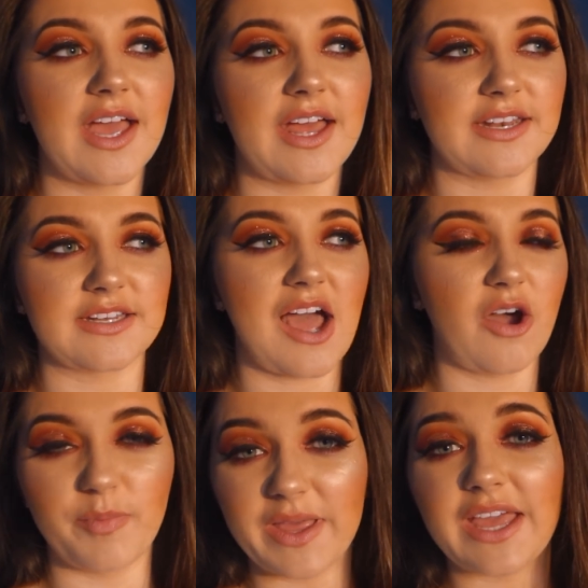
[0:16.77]
and
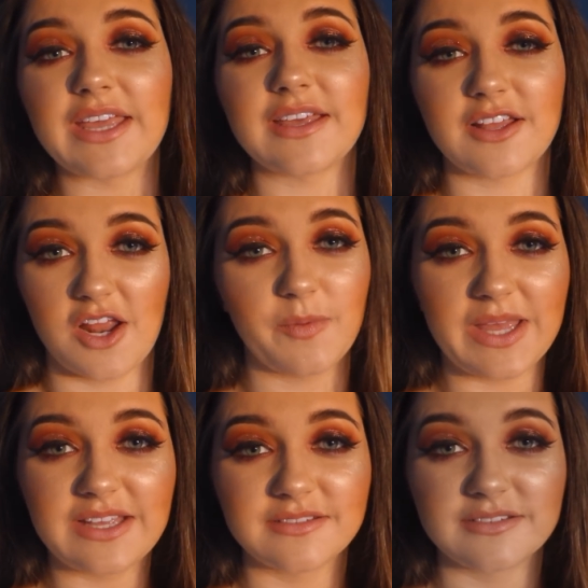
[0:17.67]
I'll be
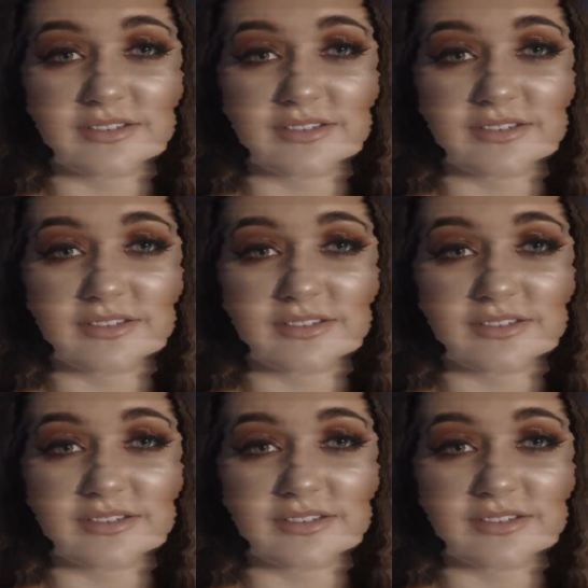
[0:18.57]
Chloe.